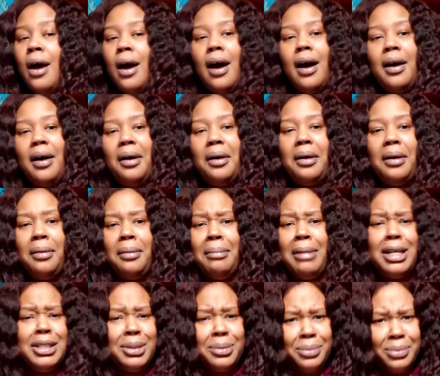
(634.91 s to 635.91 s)
My
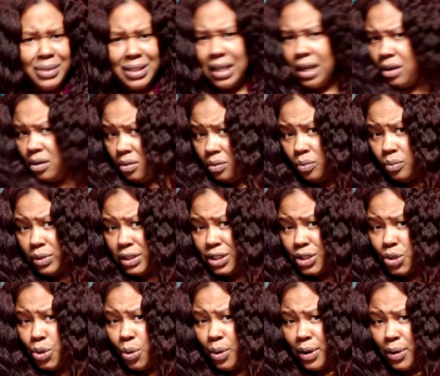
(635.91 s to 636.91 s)
husband was like, "What
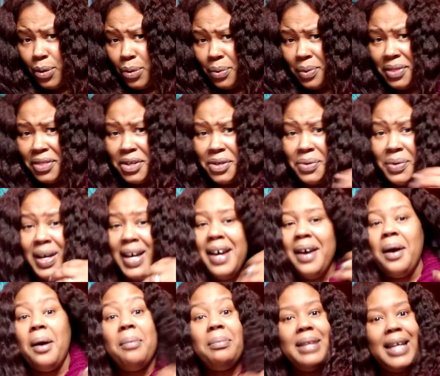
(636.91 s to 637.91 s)
is going on with you?"
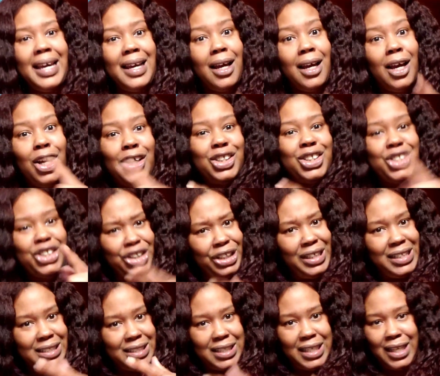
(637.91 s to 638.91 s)
I'm like,
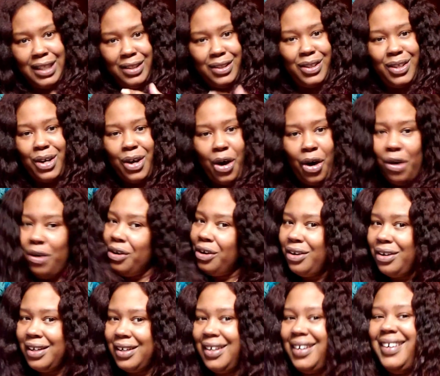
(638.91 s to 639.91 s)
"She said the
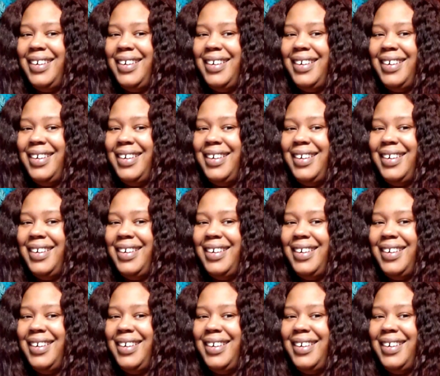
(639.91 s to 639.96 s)
hook